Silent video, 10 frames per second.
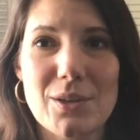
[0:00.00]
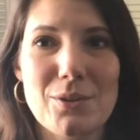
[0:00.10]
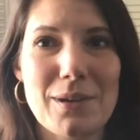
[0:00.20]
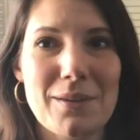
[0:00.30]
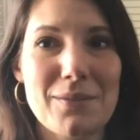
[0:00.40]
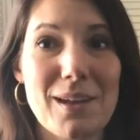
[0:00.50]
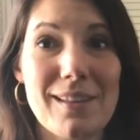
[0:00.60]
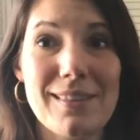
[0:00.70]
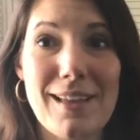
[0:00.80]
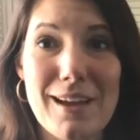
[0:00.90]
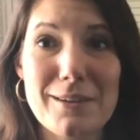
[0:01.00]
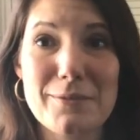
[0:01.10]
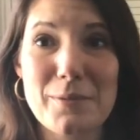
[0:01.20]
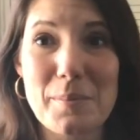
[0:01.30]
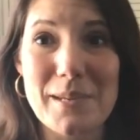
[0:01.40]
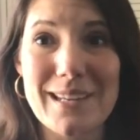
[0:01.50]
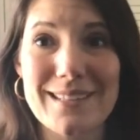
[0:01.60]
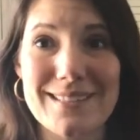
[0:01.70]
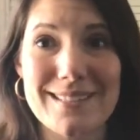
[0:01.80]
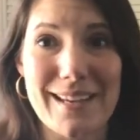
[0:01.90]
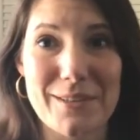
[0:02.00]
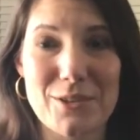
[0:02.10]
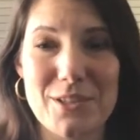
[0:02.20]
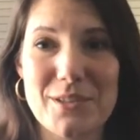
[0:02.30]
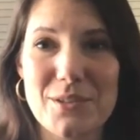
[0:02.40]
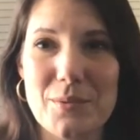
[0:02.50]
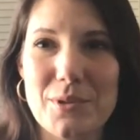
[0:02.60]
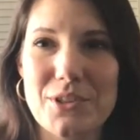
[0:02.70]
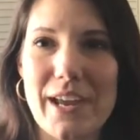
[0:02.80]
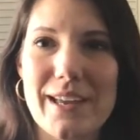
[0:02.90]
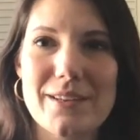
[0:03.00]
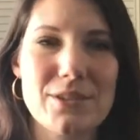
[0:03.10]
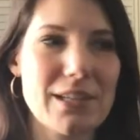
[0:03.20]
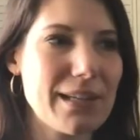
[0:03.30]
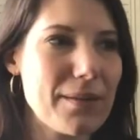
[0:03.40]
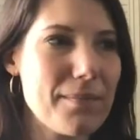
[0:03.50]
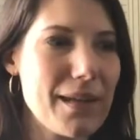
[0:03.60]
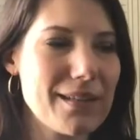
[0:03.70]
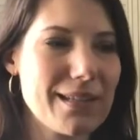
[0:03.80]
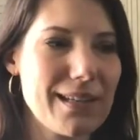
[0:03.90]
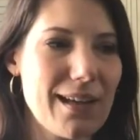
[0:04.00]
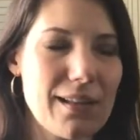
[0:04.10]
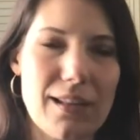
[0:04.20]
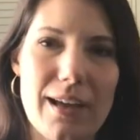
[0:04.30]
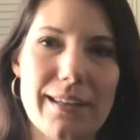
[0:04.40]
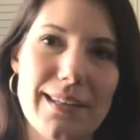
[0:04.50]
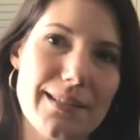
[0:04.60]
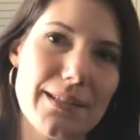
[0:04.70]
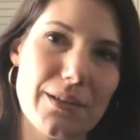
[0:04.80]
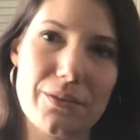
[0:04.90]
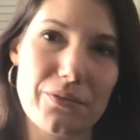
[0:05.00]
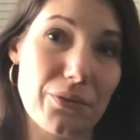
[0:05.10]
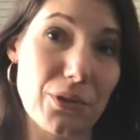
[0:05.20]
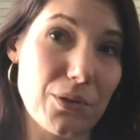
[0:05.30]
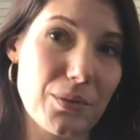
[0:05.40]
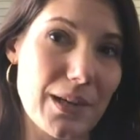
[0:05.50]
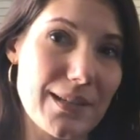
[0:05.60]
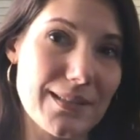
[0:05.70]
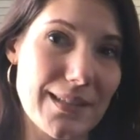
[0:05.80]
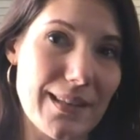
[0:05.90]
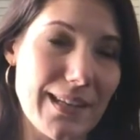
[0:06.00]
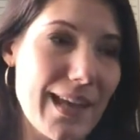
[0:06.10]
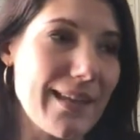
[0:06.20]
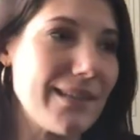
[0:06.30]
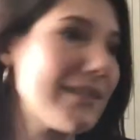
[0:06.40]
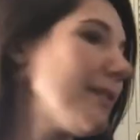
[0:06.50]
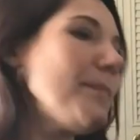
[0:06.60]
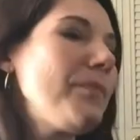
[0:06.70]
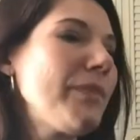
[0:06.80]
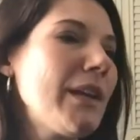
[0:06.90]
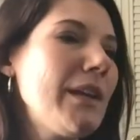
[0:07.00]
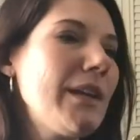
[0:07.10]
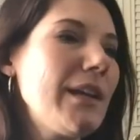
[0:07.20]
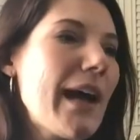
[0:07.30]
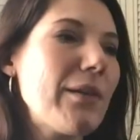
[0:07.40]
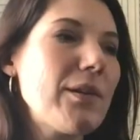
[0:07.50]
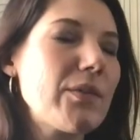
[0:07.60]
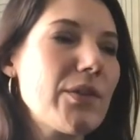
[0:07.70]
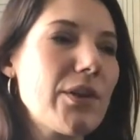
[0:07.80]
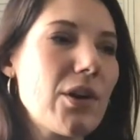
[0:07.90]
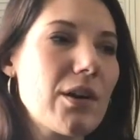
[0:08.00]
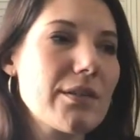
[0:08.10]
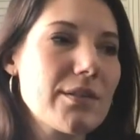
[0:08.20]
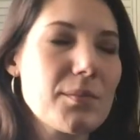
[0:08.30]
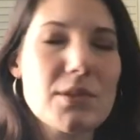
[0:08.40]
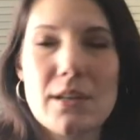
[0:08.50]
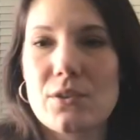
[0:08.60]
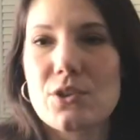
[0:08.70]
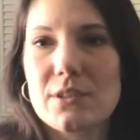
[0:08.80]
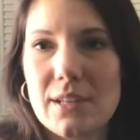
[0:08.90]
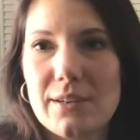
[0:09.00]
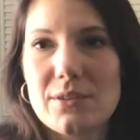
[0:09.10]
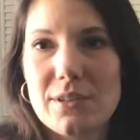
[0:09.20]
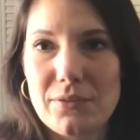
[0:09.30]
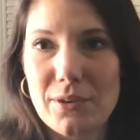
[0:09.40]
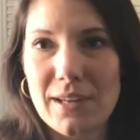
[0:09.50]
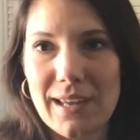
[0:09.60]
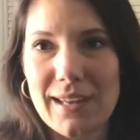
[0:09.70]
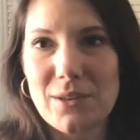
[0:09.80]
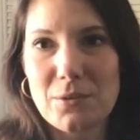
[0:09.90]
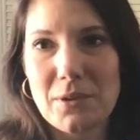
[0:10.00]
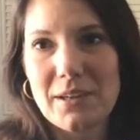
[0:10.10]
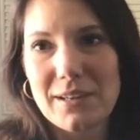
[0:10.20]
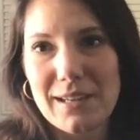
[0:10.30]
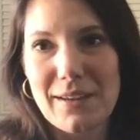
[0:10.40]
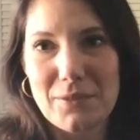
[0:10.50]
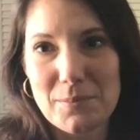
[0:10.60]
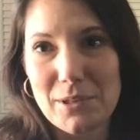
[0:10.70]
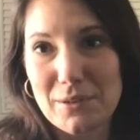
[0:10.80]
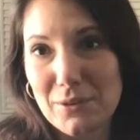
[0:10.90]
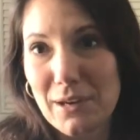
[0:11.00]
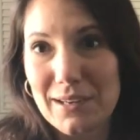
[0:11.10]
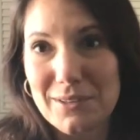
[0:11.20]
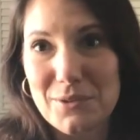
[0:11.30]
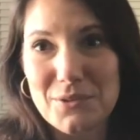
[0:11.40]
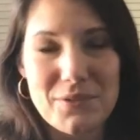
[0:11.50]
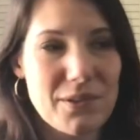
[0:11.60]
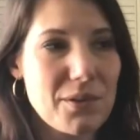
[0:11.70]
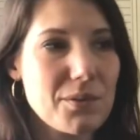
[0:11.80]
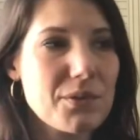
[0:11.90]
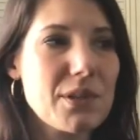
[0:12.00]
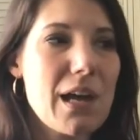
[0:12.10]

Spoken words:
you have a lot of repeated sections, which actually makes it a lot easier for you guys in the end. However, there are some sections that are different and you are going to have to put the correct notes for those.